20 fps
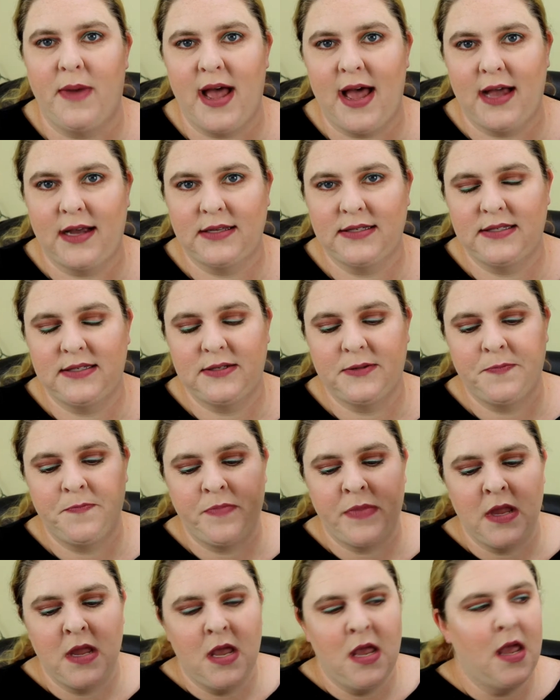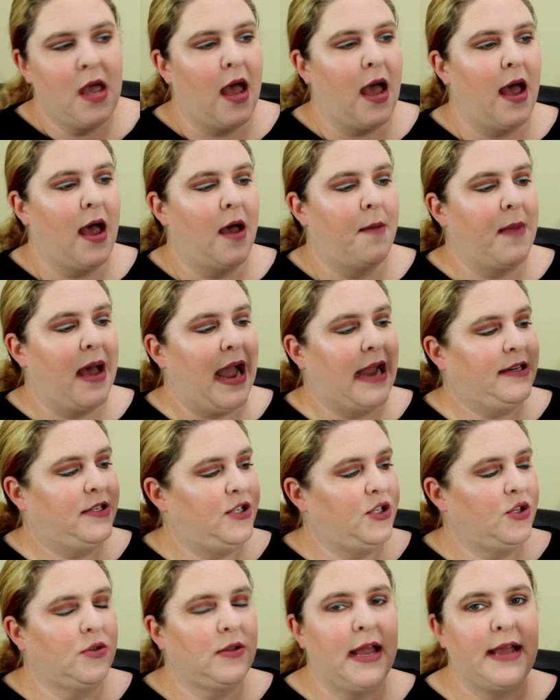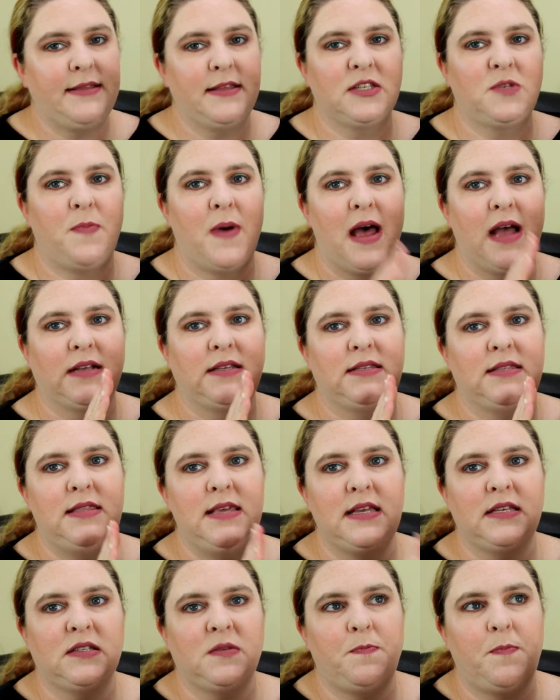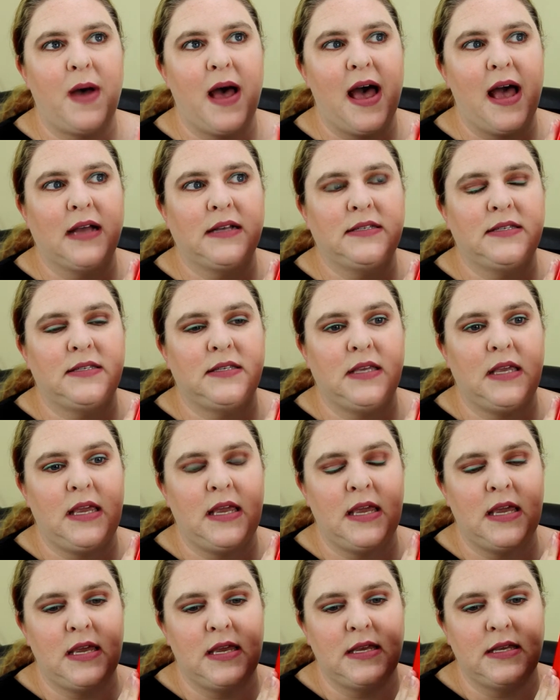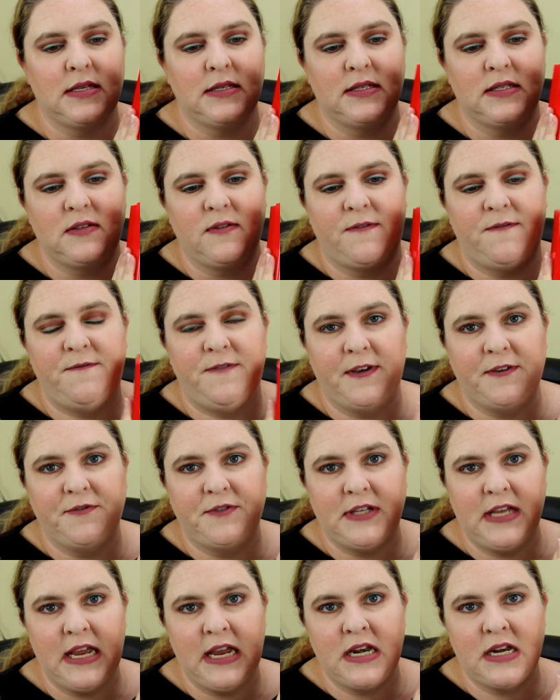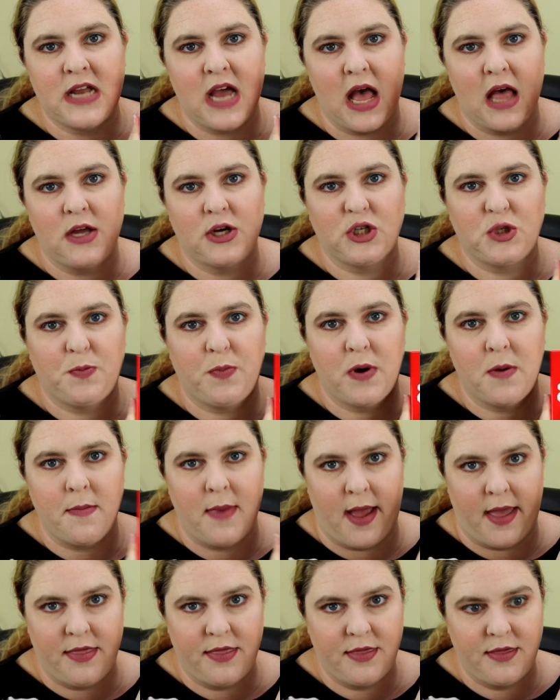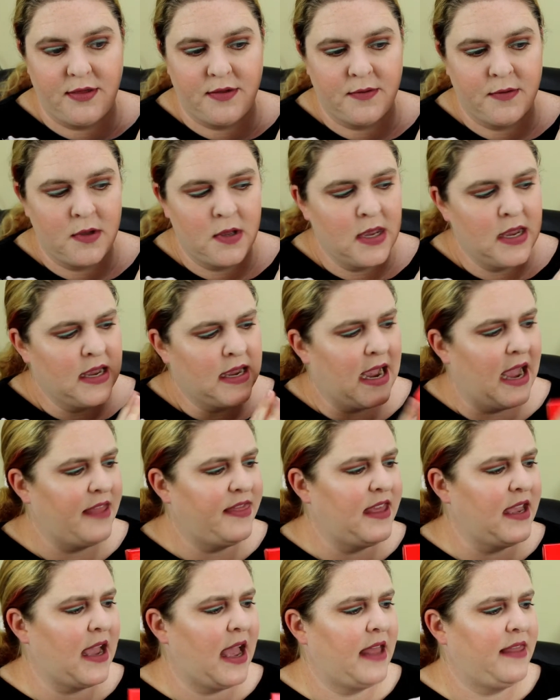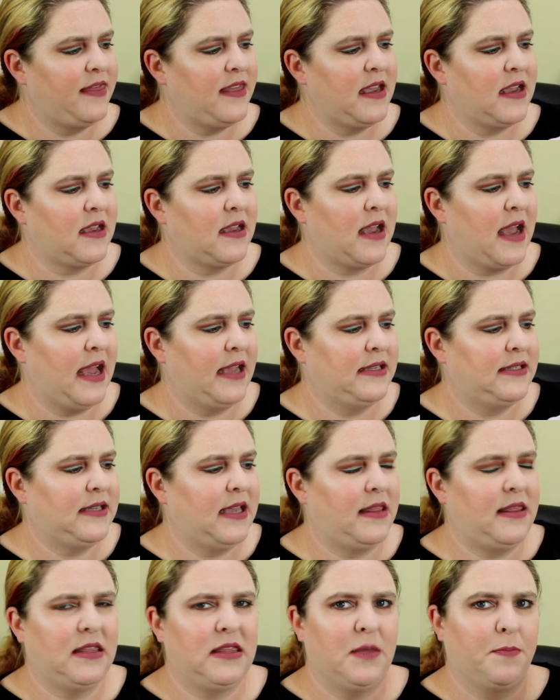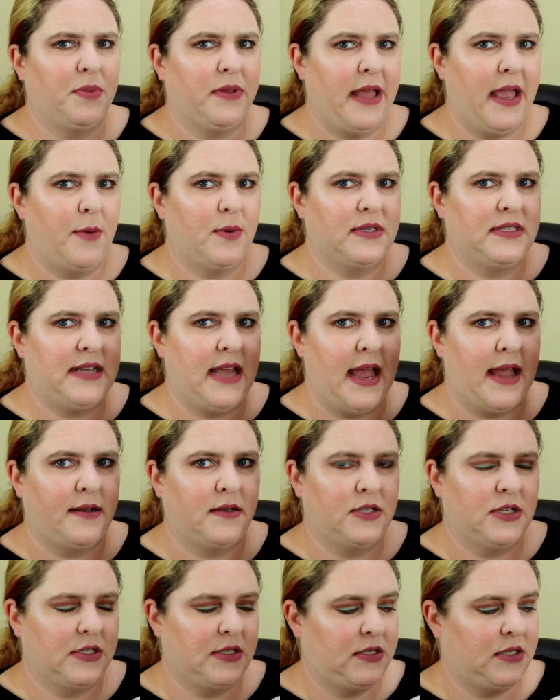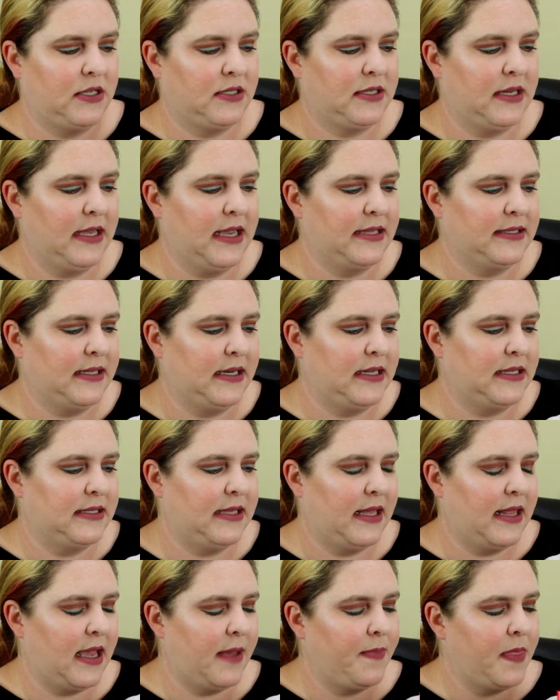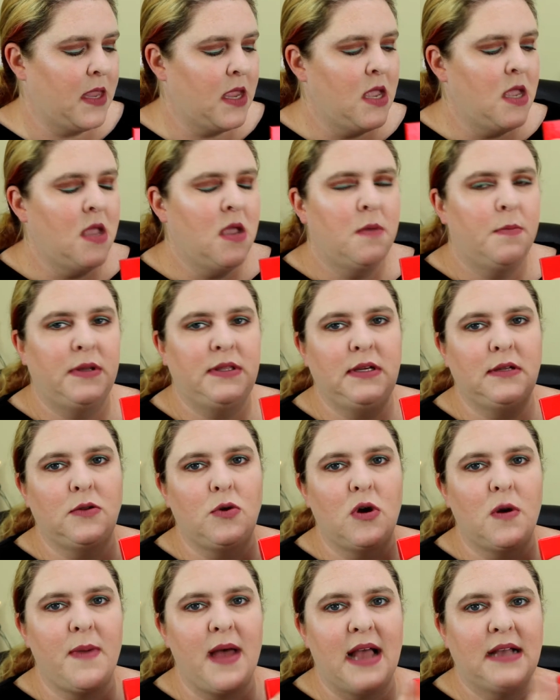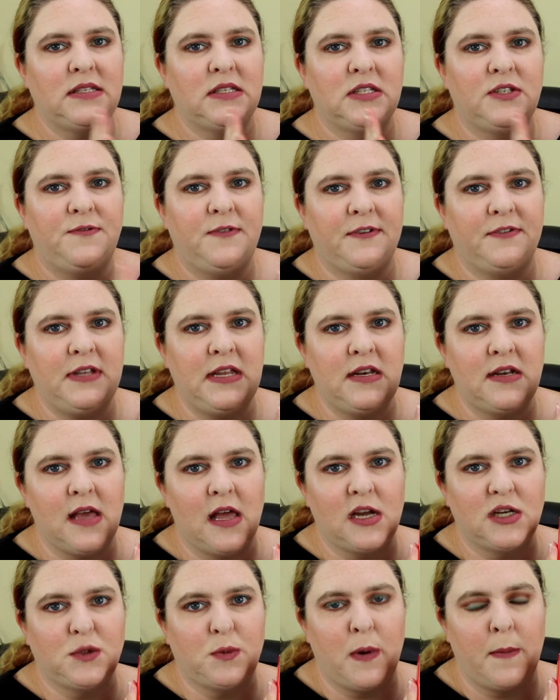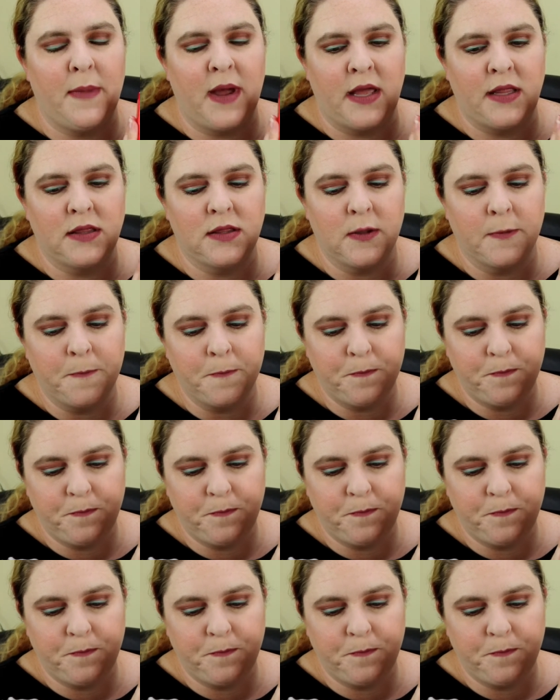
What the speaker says: box. I do like this box. This box is $15 per month. I think I said that the Play was 10, just in case I didn't say that. But the Allure box is $15 per month.